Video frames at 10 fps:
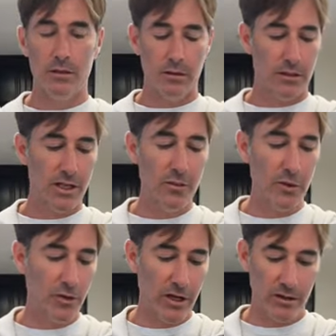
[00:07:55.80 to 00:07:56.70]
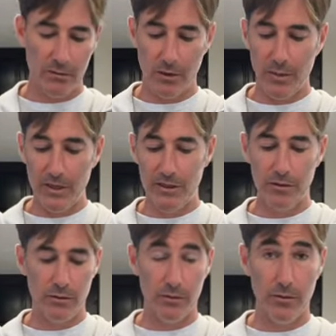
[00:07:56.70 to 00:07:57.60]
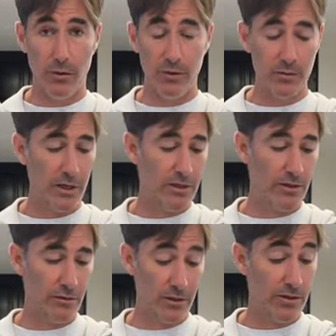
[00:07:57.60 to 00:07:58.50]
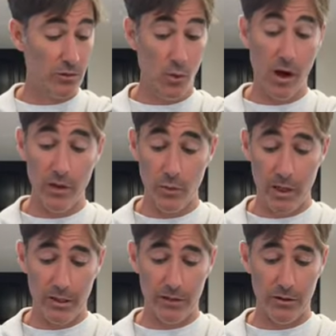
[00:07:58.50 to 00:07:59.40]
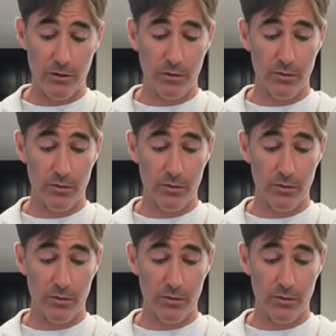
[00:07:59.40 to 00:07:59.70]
Cinnamon bread. I made two. You always make two. This is why you make two.